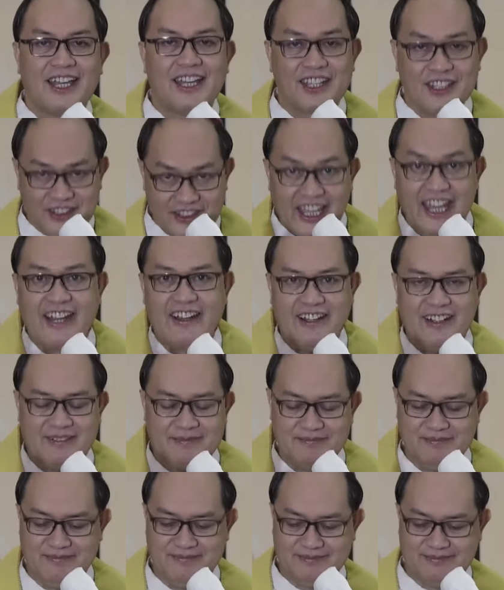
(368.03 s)
There.
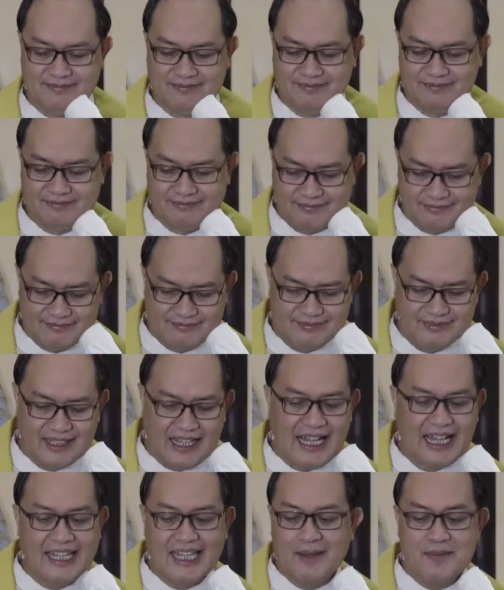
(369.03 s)

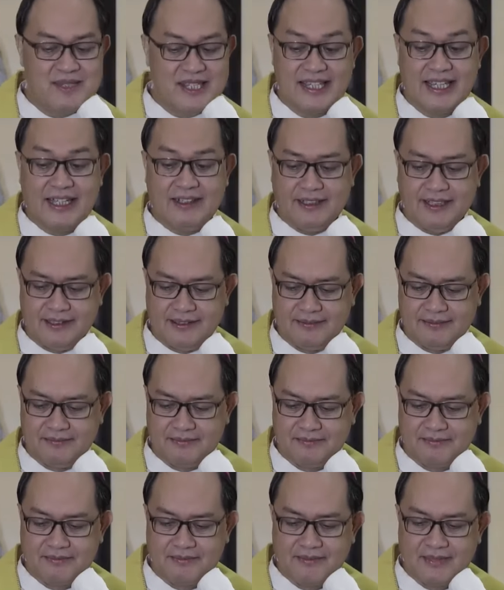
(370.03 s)
I have said it
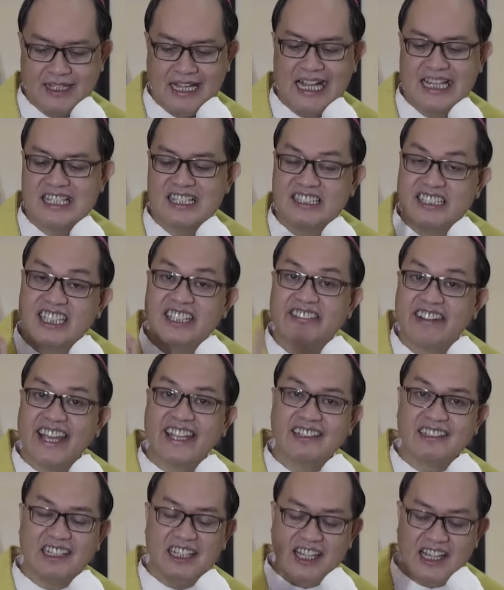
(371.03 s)
as
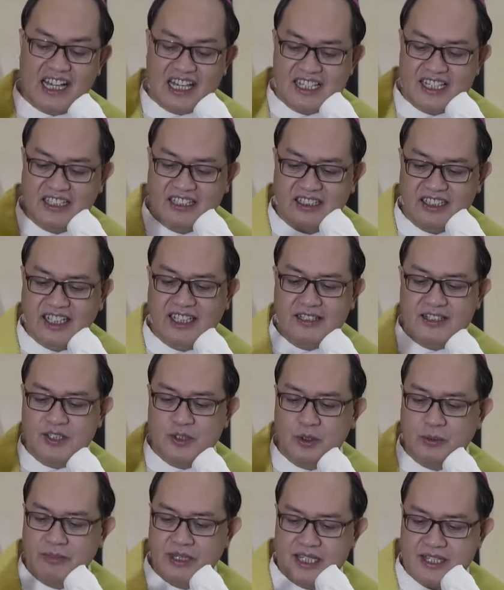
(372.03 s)
directly as it needs
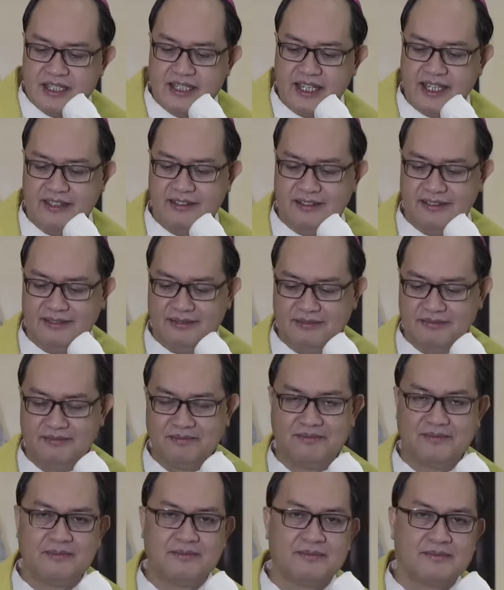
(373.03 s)
to be said.
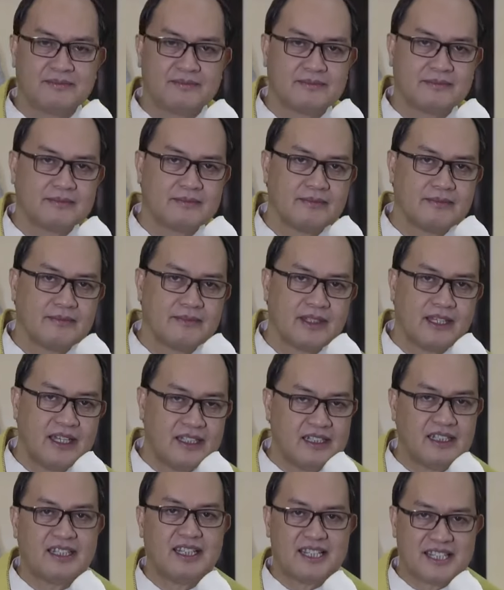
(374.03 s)

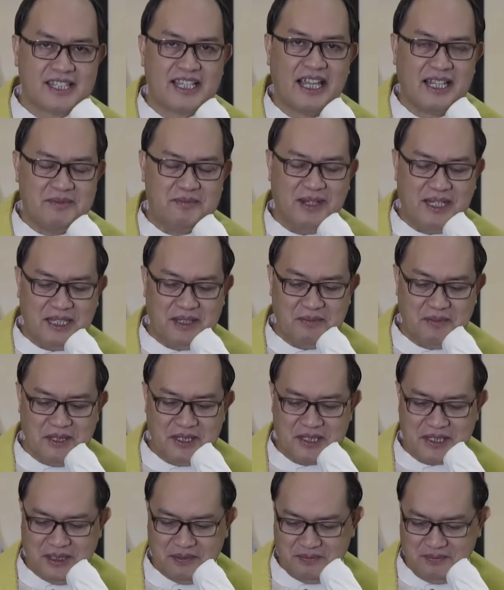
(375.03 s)
And it is said by a
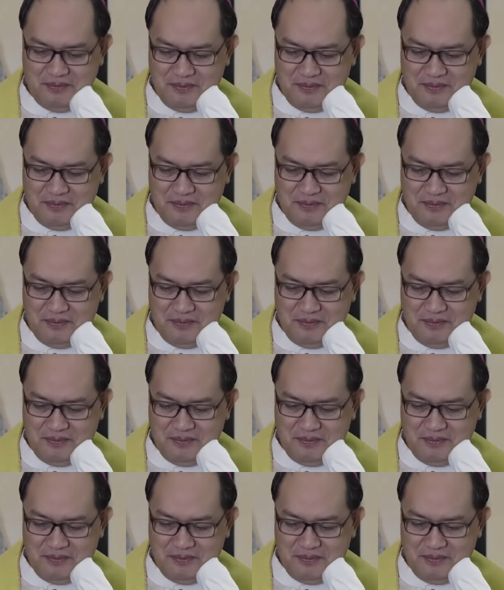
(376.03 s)
bishop.